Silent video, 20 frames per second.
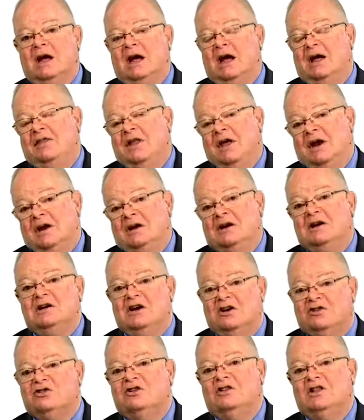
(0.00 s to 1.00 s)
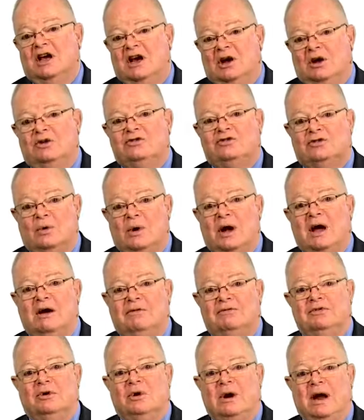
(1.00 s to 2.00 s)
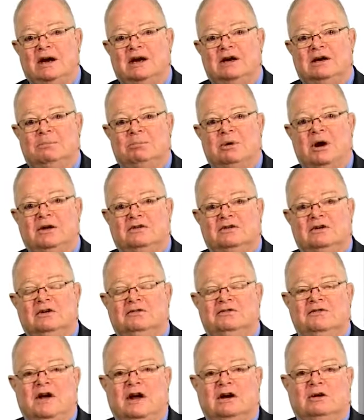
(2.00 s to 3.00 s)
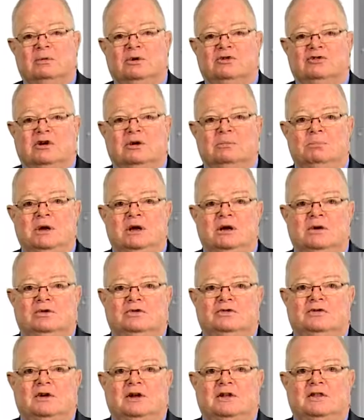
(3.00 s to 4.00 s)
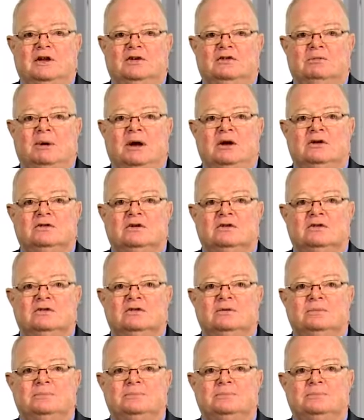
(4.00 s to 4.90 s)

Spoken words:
And then in addition, they also have their antidepressant effect, which can be useful in these patients.